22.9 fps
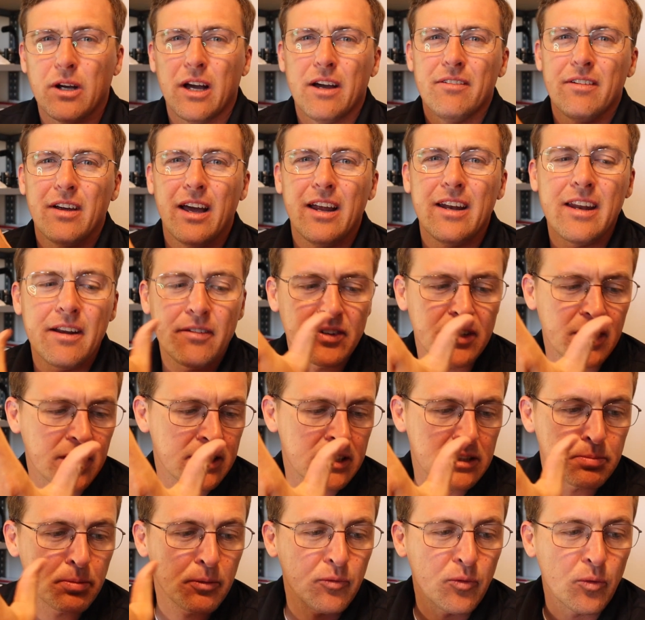I've never done
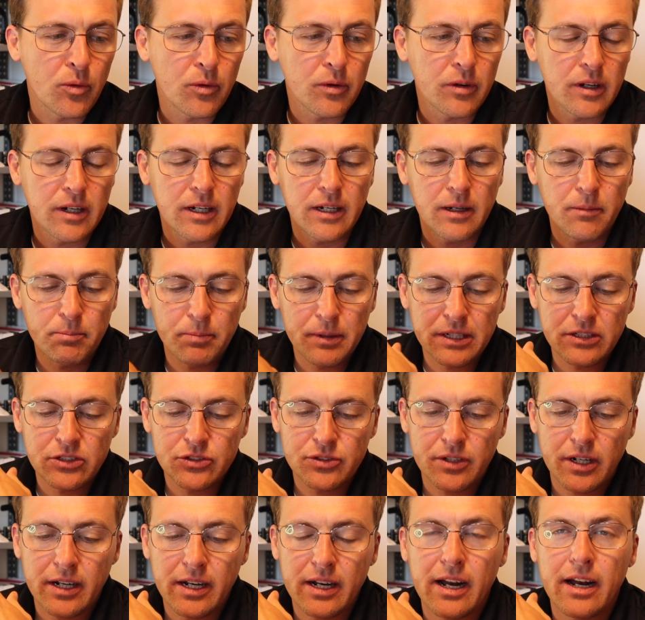this before, being
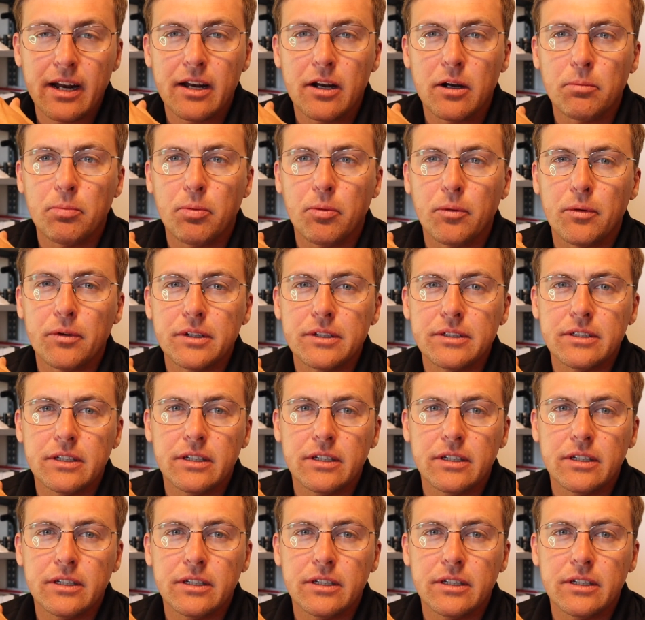stranded at an airport,